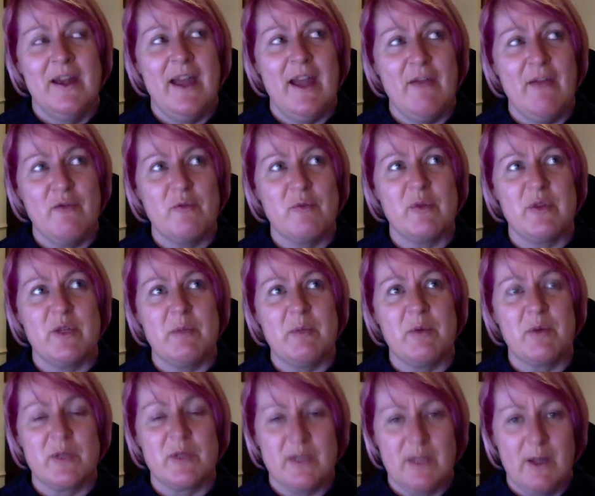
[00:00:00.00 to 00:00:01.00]
everybody
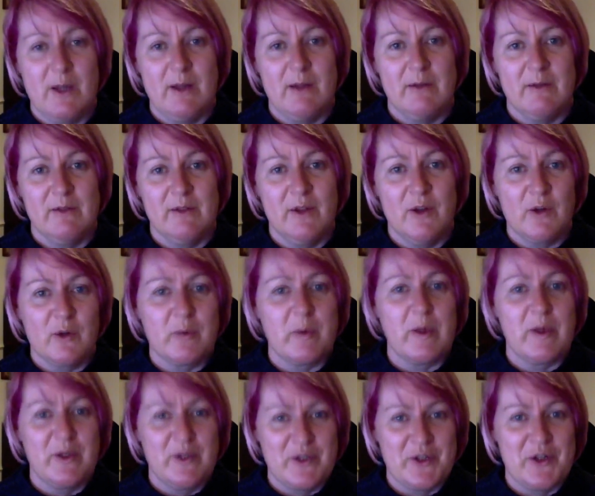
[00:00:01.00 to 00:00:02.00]
puts their log
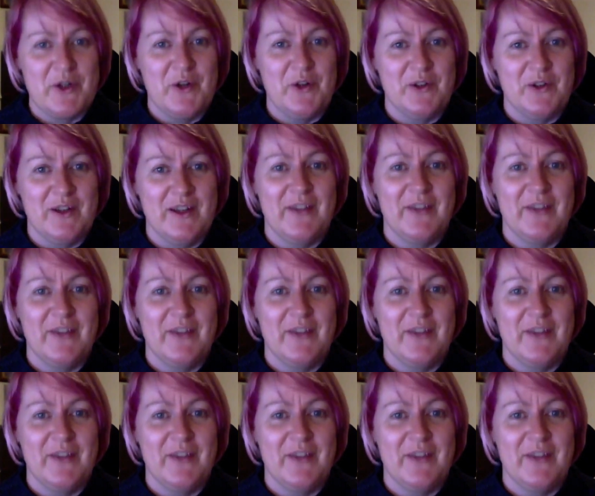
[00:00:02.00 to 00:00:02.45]
burners on,